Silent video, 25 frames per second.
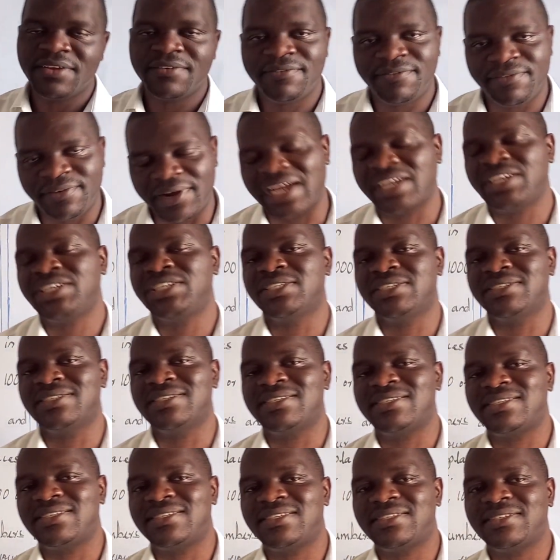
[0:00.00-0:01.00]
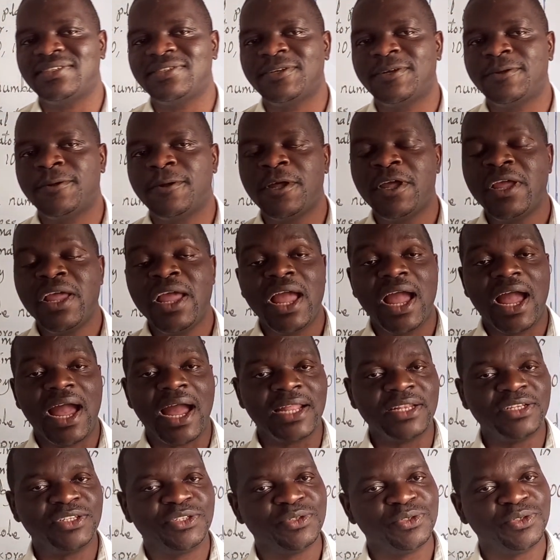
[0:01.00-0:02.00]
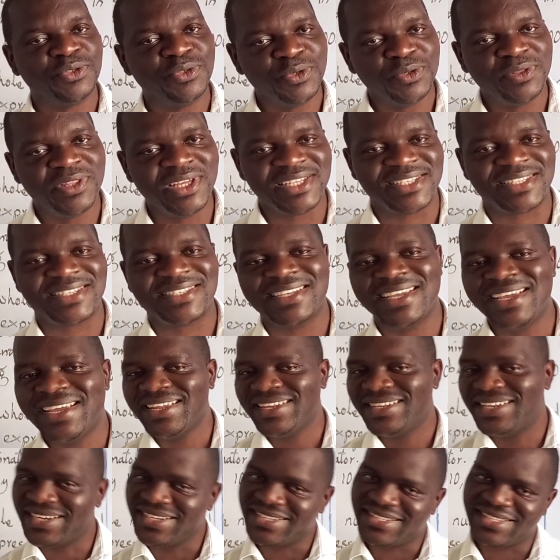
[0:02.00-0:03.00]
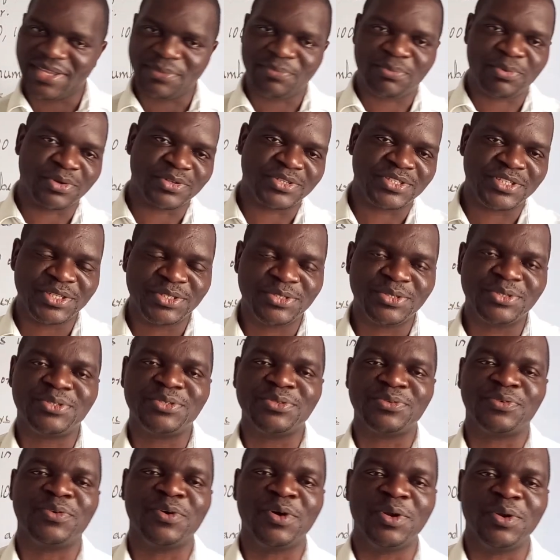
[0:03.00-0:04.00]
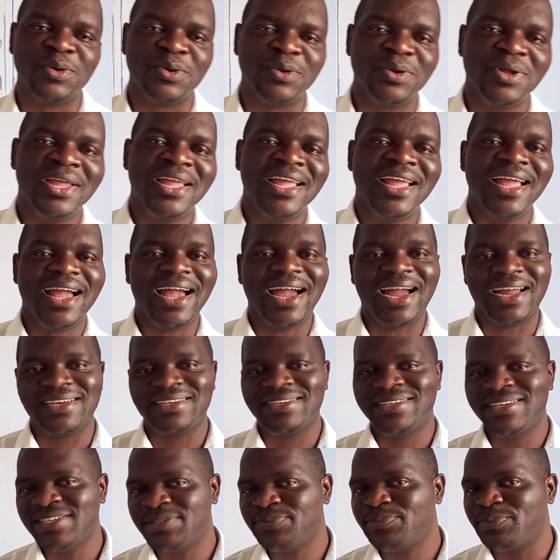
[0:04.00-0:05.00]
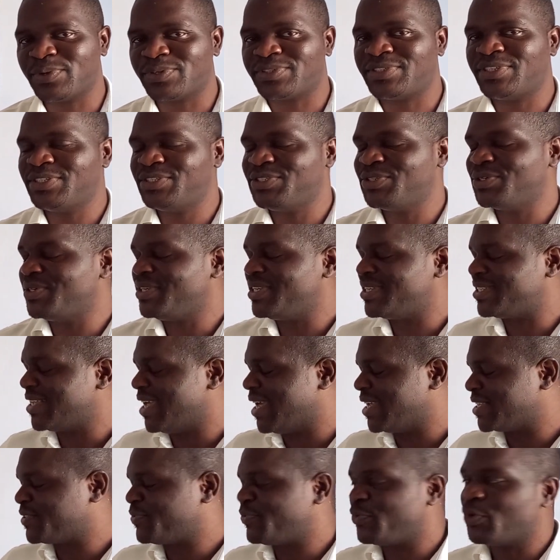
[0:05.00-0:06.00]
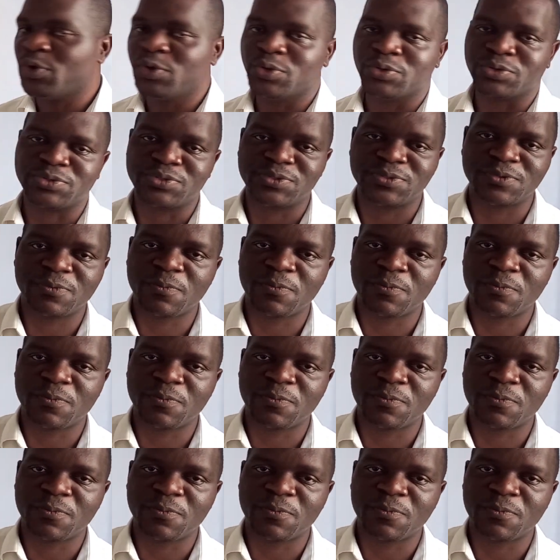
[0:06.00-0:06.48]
fractions. And to do this, there is a procedure to follow, and this procedure is as follows.